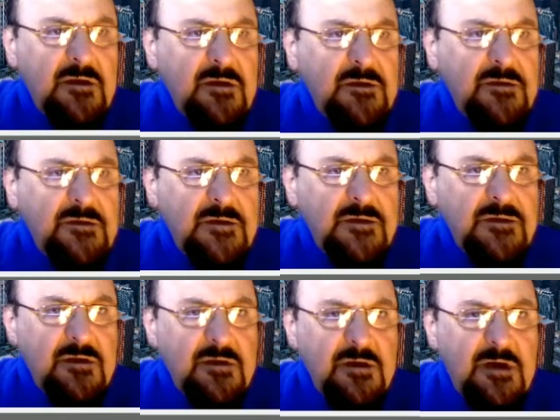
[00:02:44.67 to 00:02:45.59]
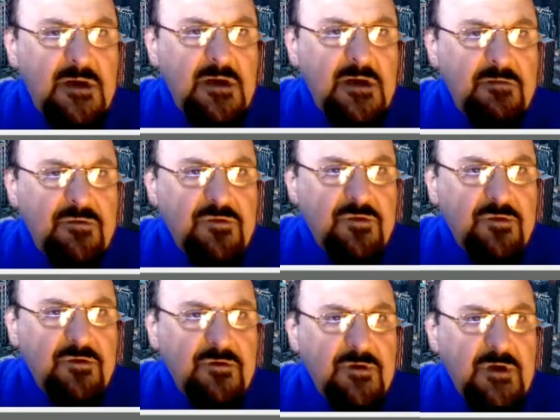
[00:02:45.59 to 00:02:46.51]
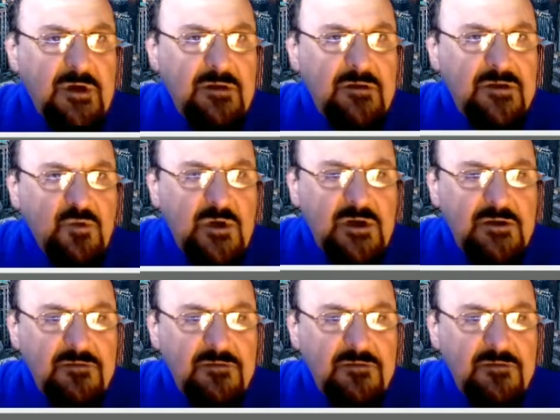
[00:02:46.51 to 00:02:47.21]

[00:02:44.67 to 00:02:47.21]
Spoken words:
just I have to run this one.